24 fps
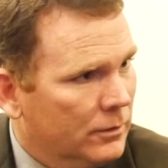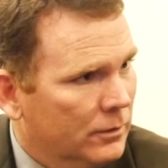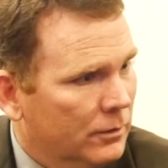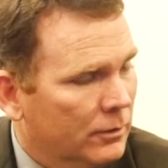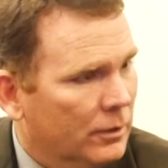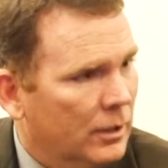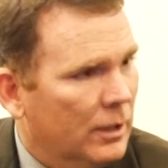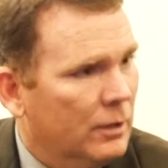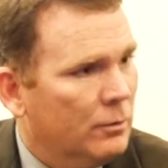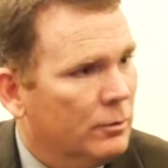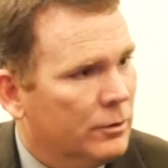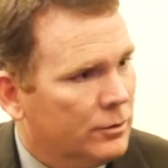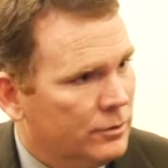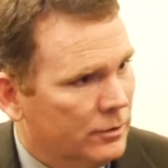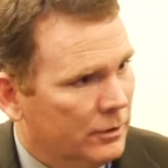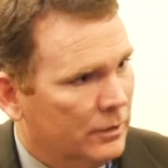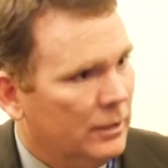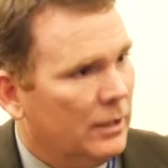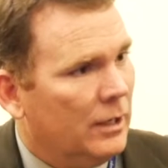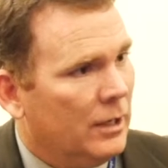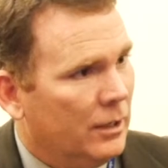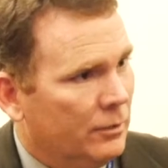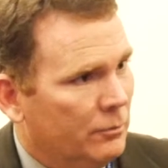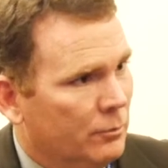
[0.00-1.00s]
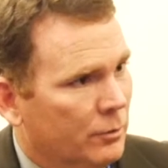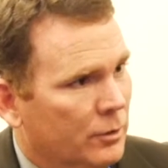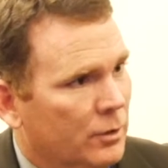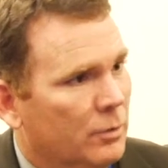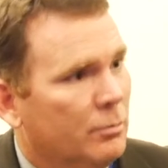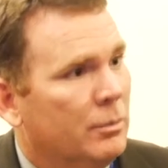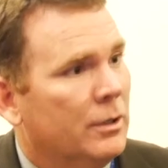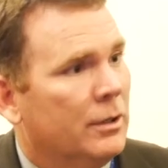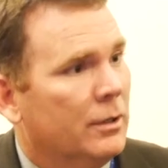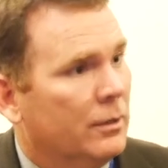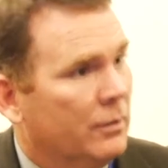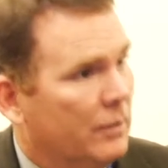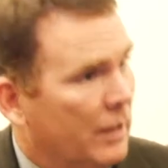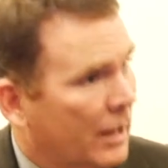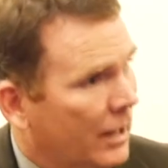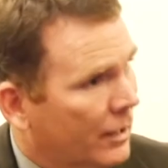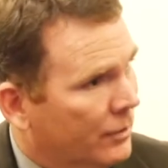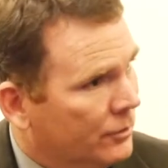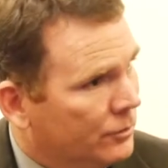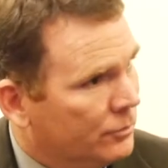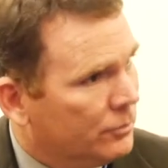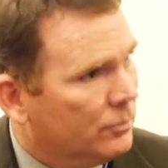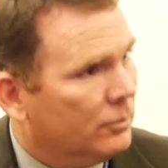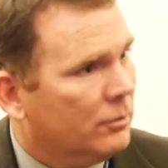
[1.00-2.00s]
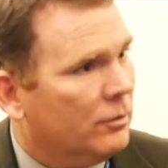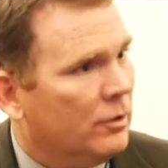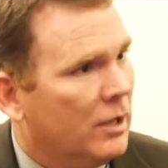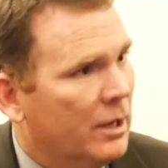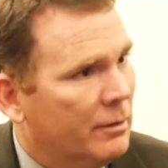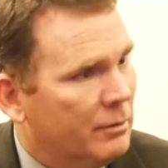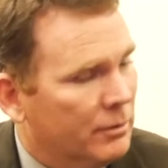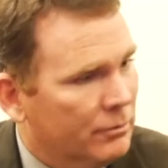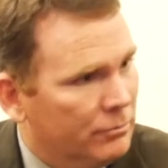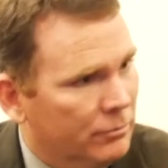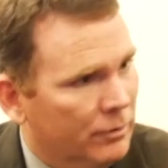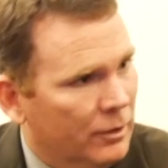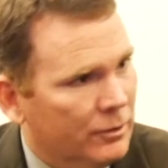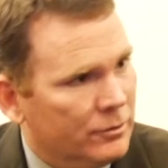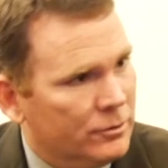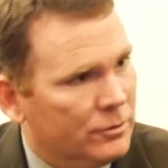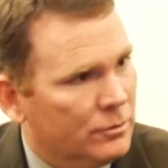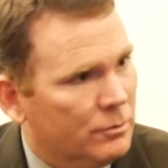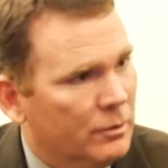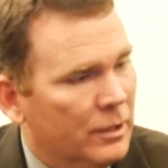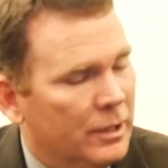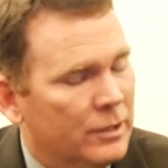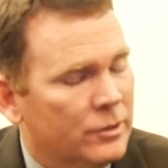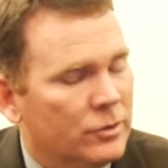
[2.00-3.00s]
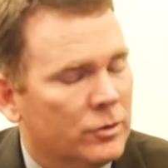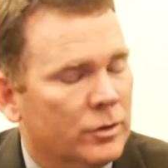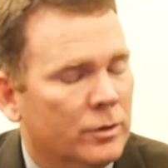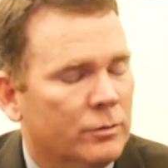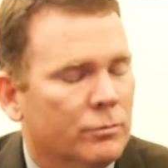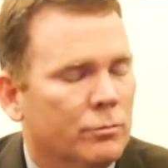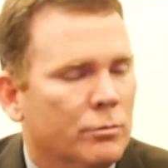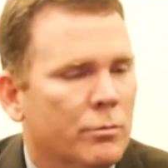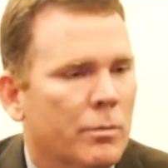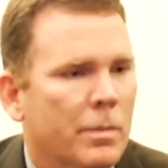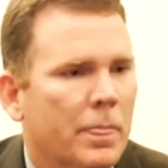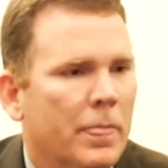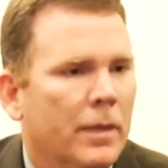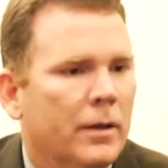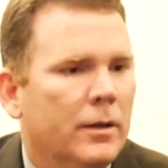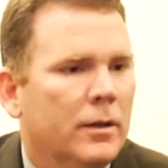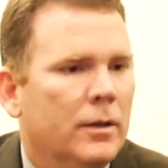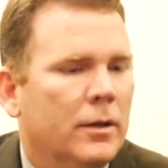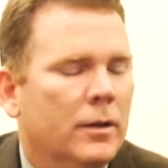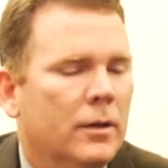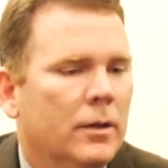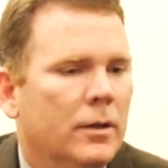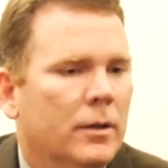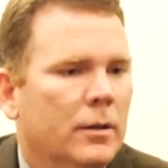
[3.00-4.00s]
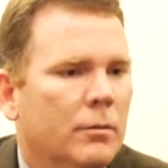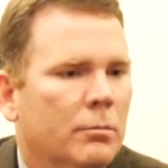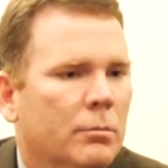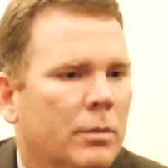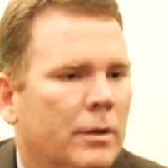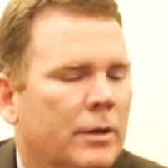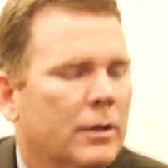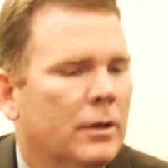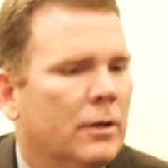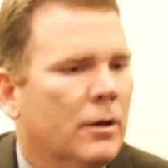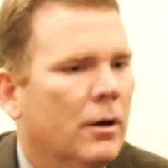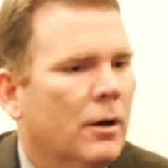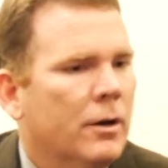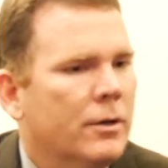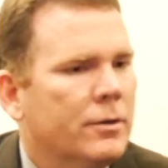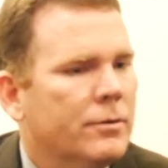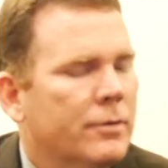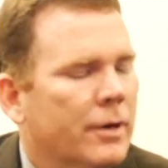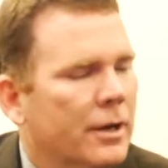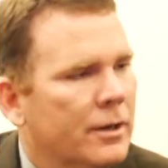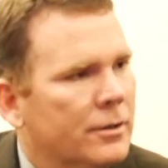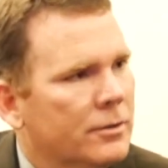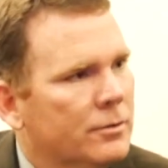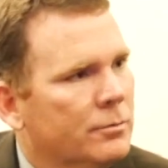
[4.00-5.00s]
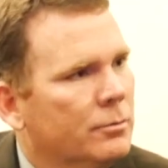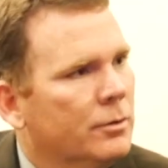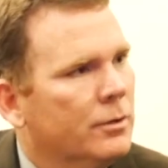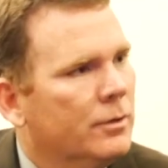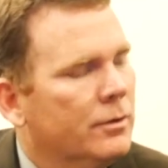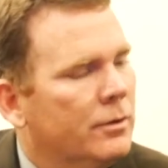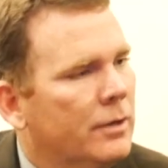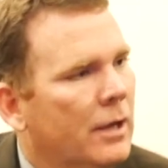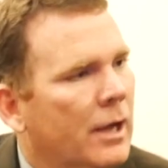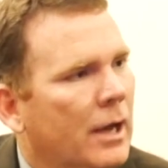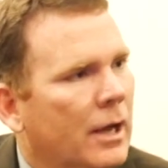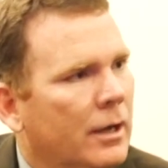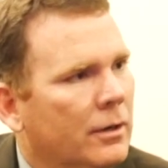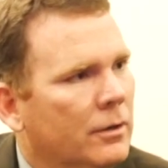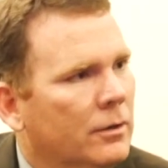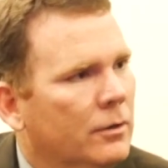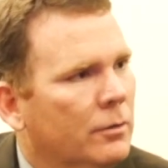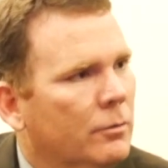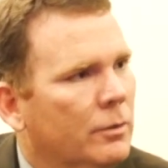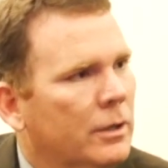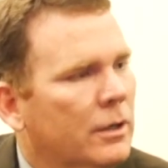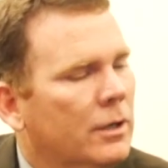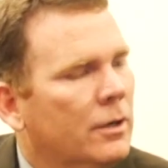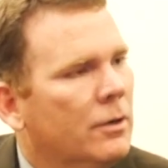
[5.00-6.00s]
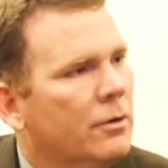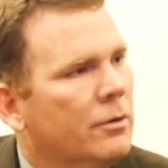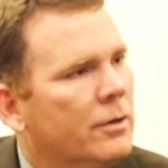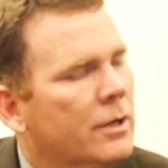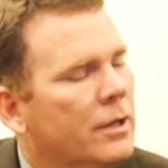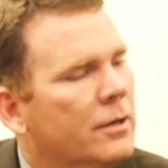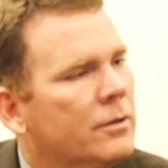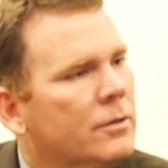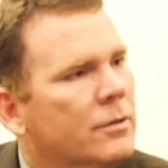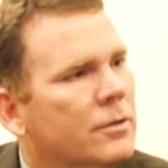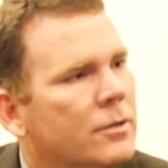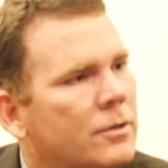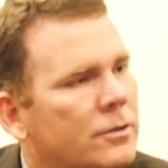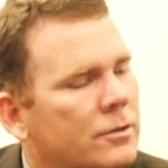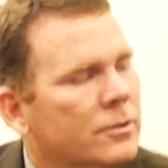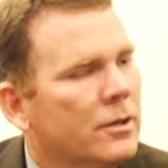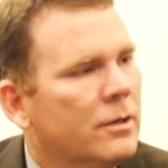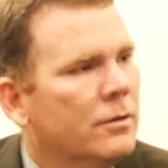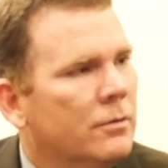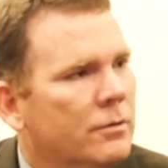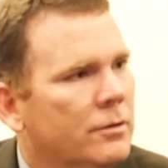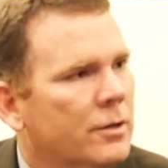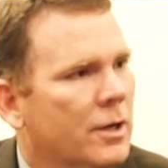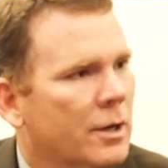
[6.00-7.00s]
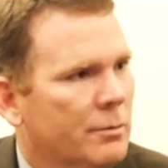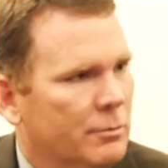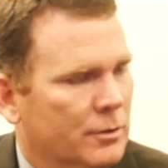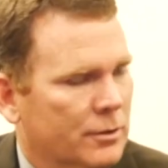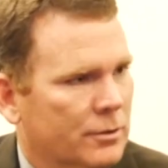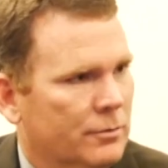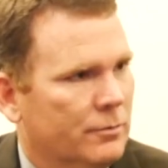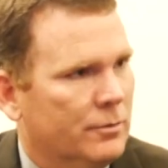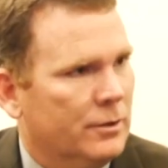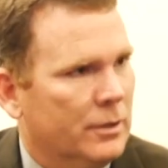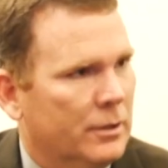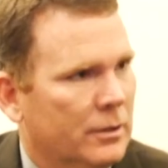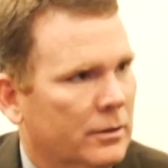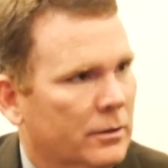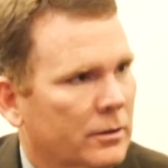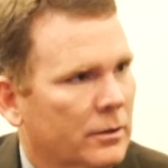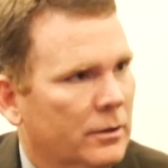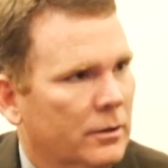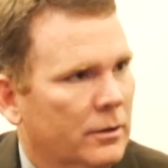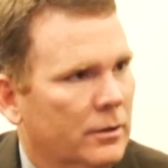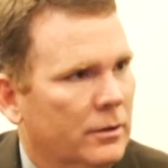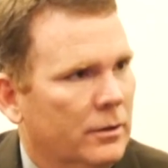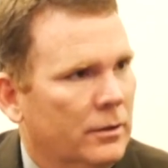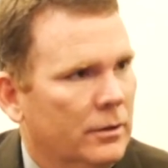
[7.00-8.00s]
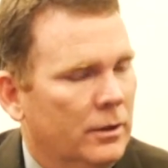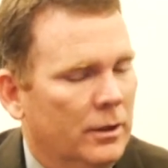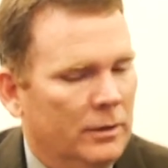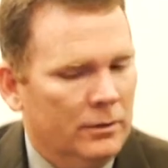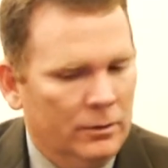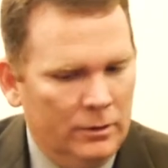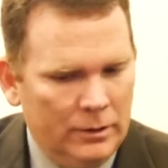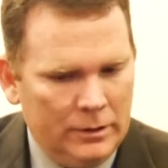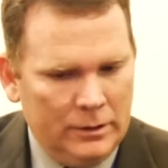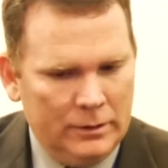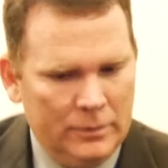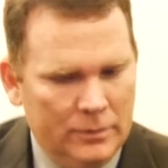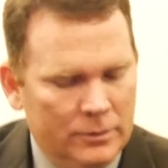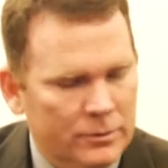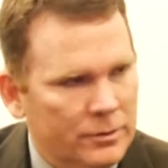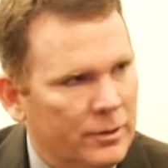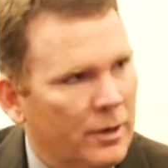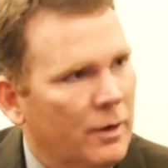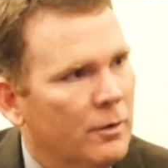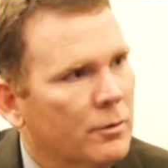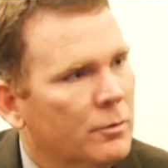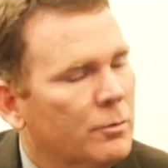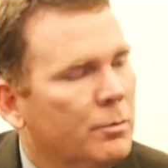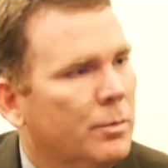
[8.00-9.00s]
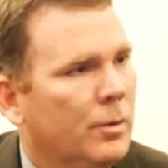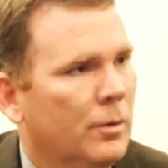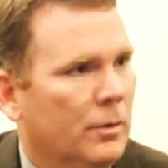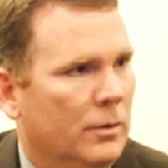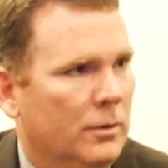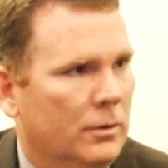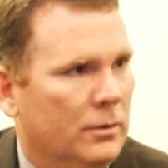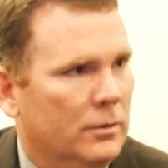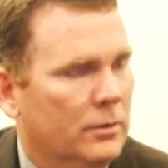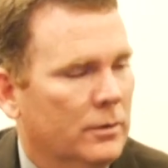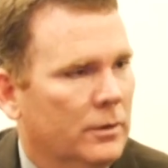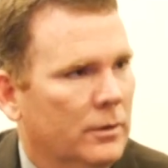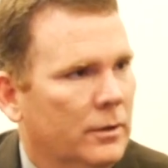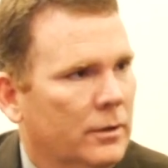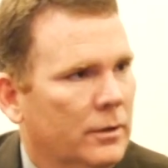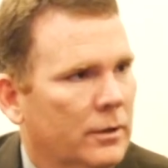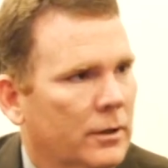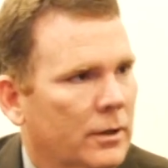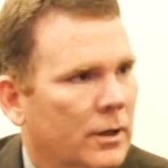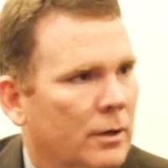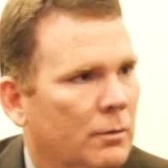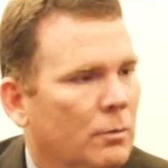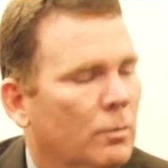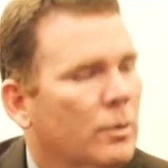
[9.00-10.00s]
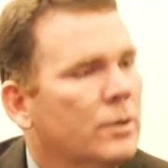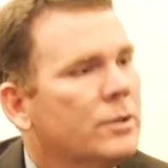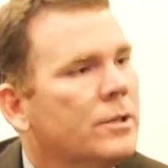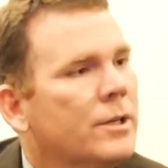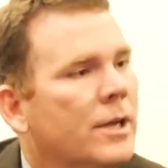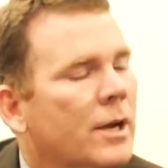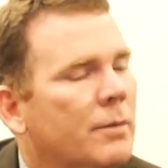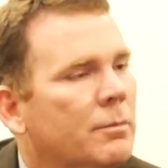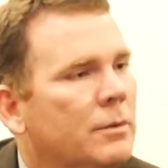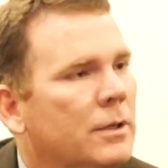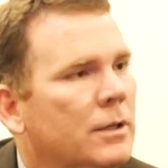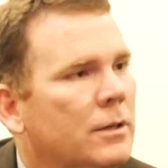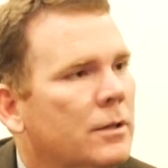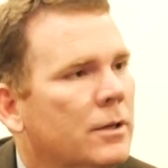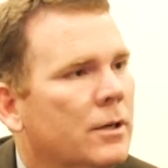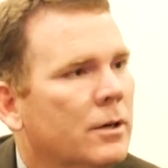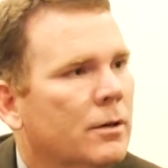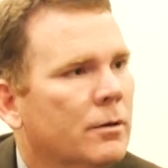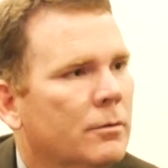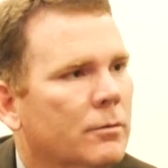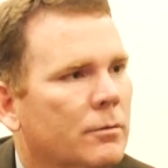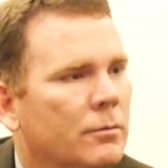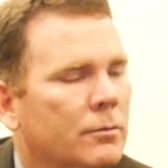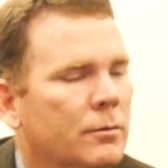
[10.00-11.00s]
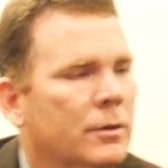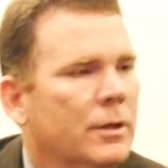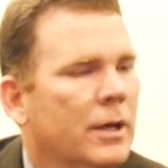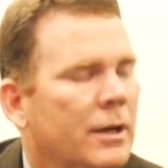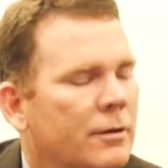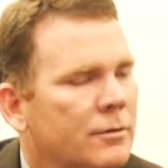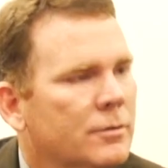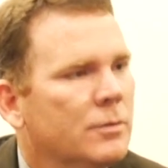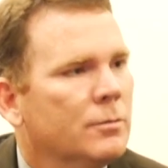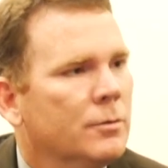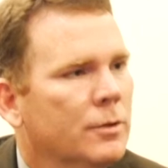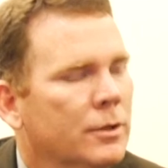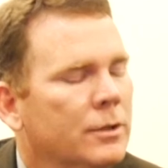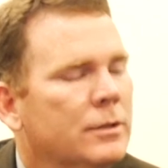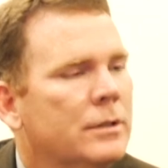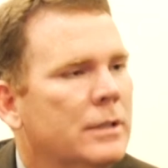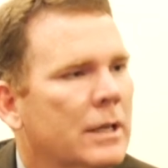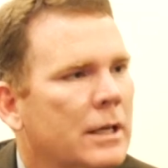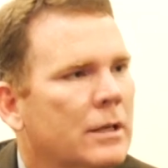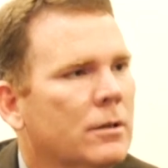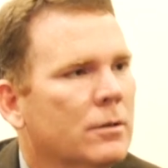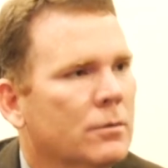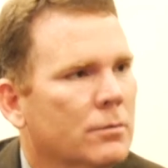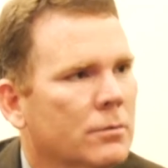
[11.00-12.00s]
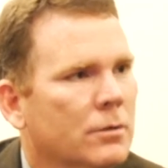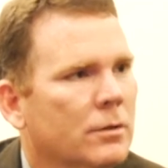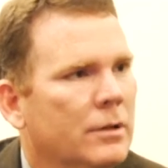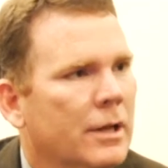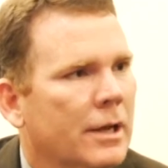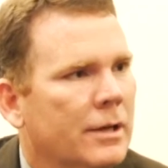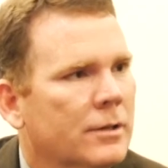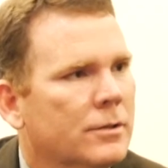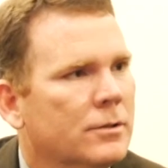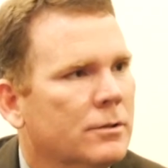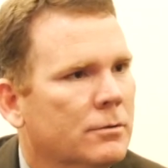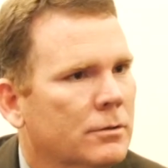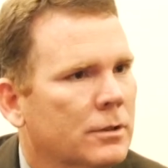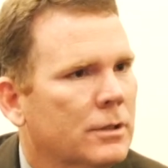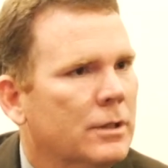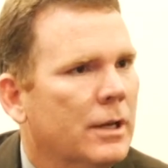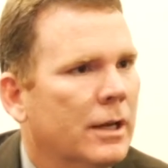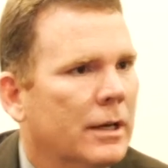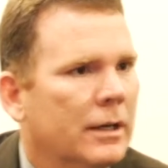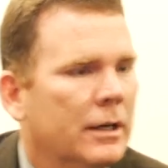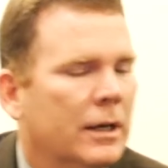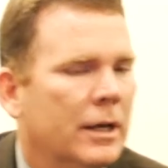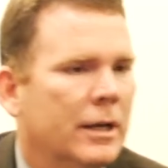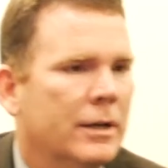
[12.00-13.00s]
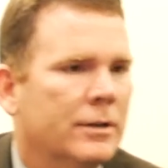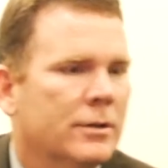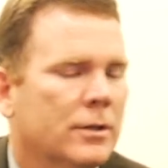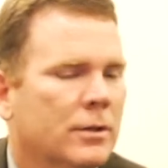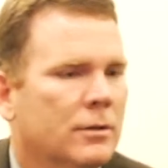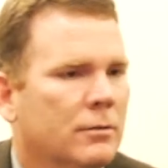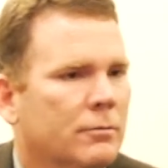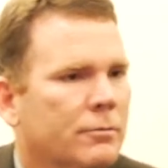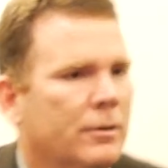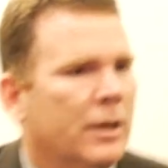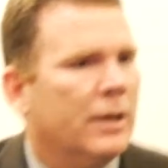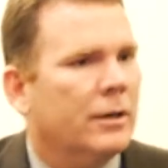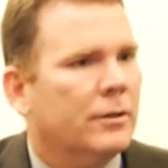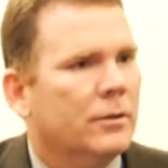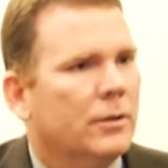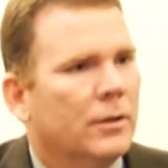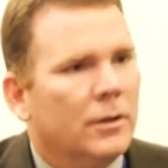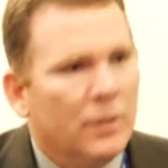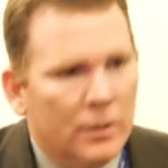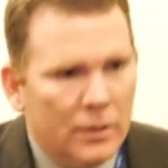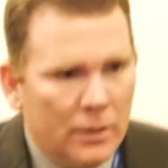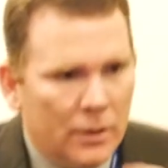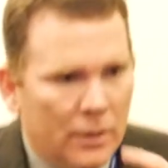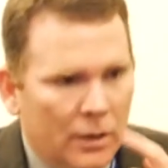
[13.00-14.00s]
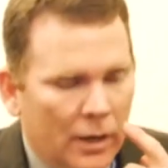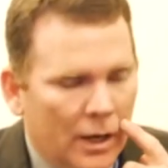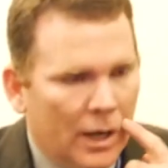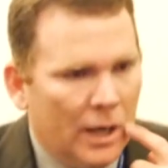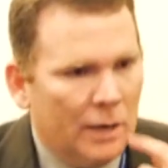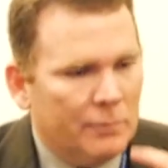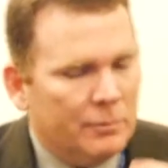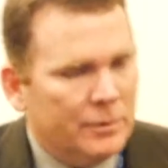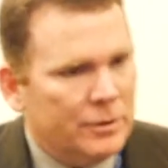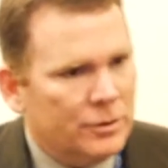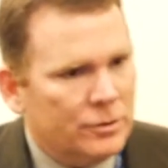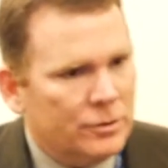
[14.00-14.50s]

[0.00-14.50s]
okay, which again would have been a natural climate fluctuation. But in contrast with that, we can go down to the southern hemisphere and look at the South Pole. And what's happening there, we have some good data over the last three decades. And in fact, it